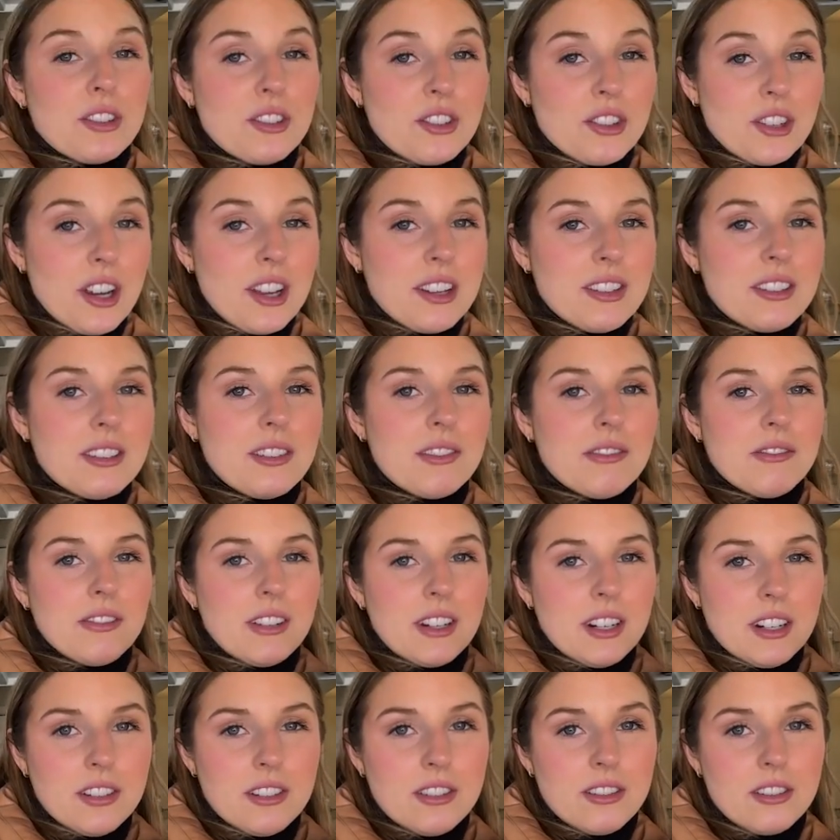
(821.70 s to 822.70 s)
Just
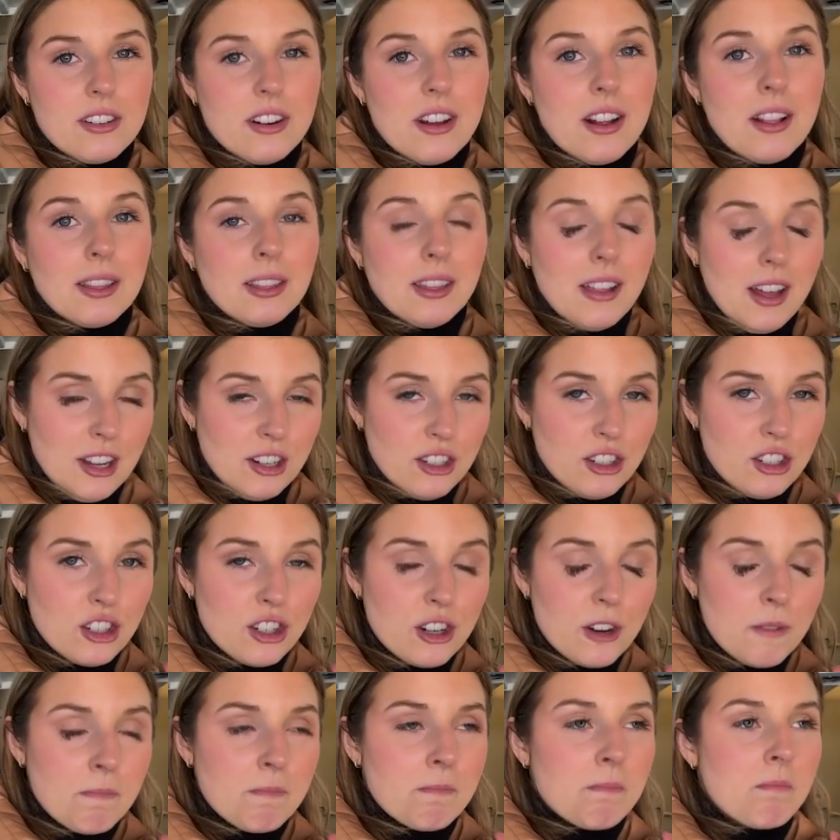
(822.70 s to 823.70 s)
finished lunch.
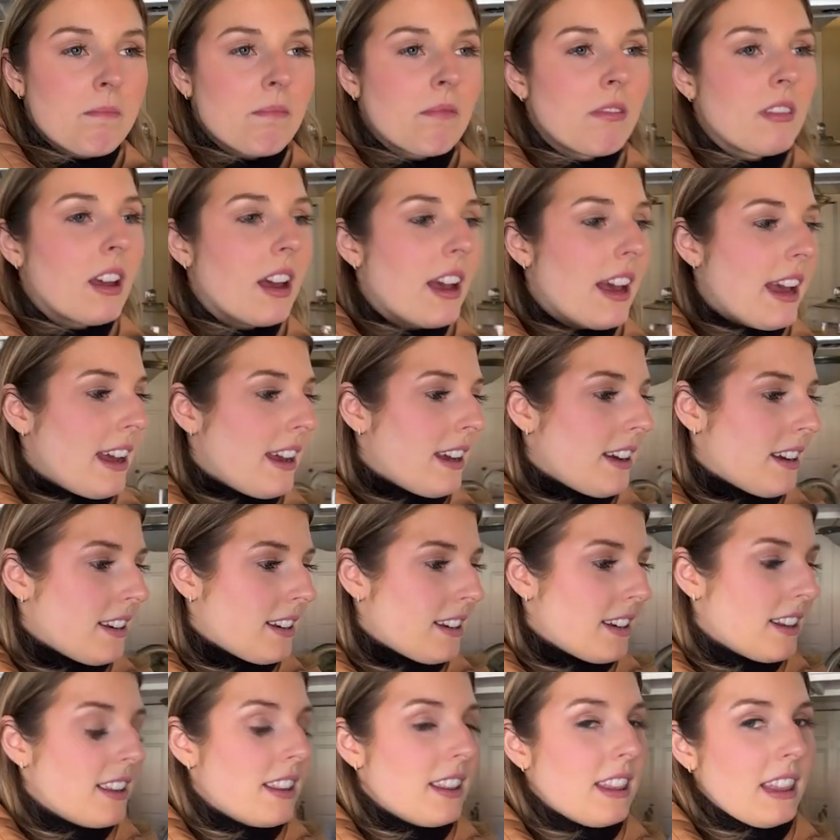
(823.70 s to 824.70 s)

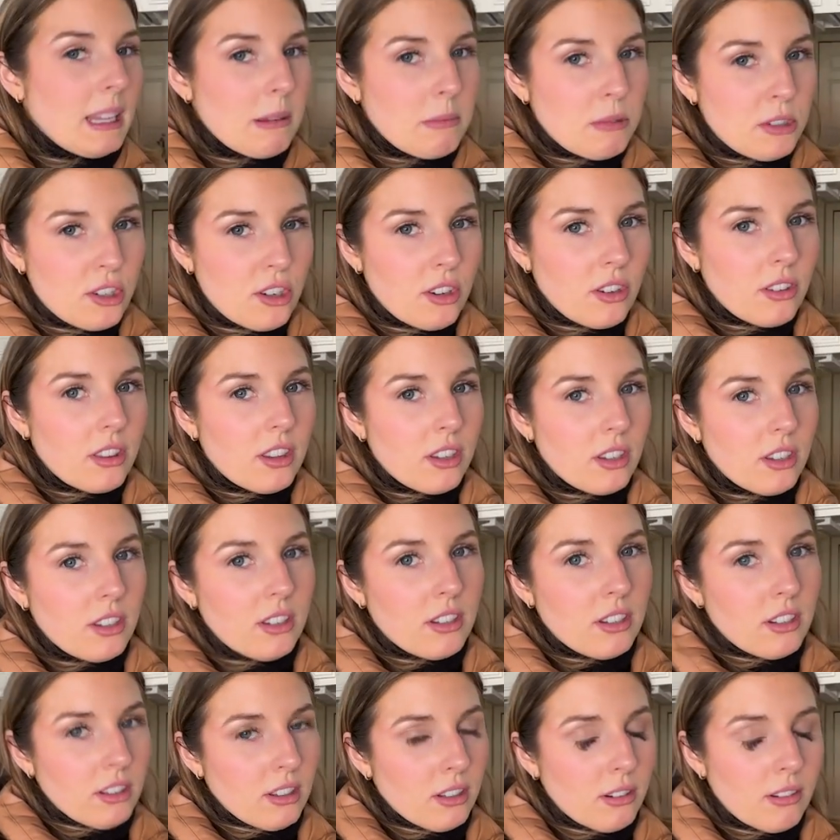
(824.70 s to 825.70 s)
And let me show you
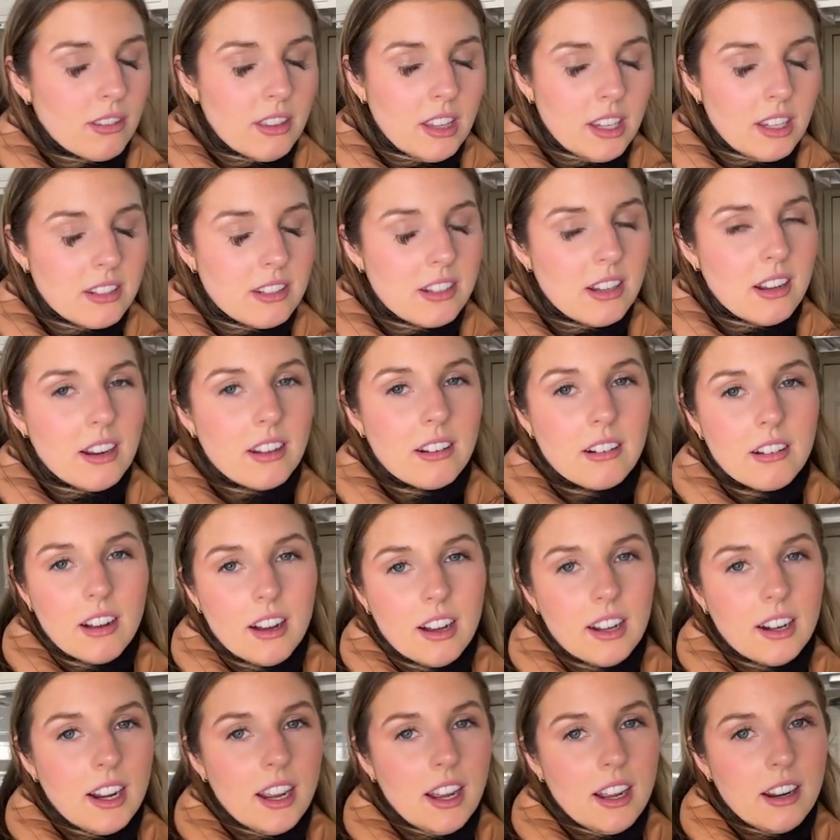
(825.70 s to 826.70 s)
the little things that I
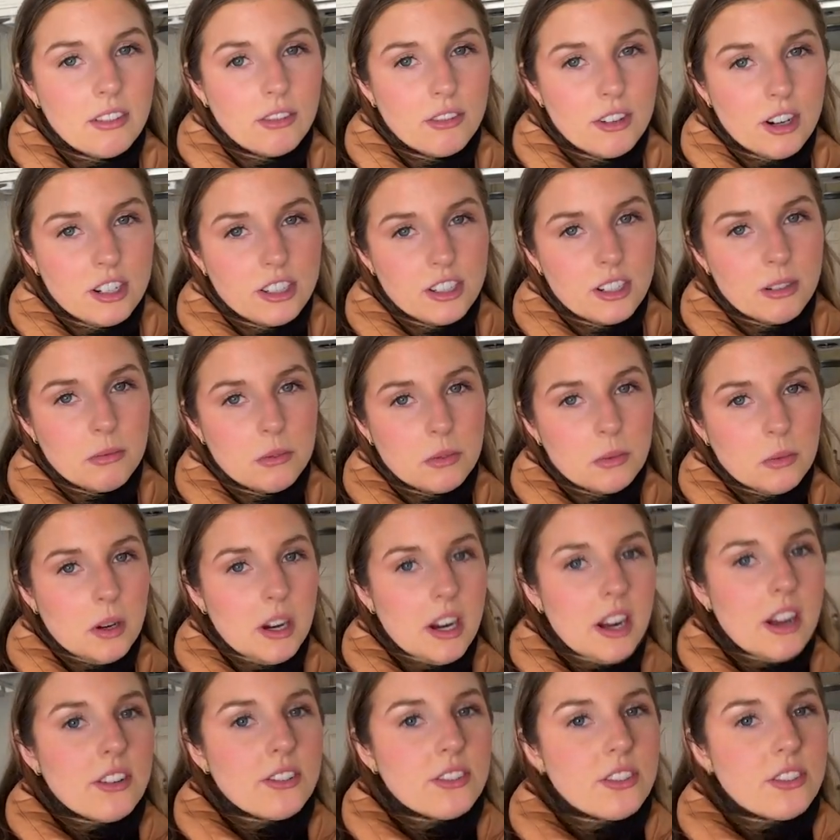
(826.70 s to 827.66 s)
got at Gresham's warehouse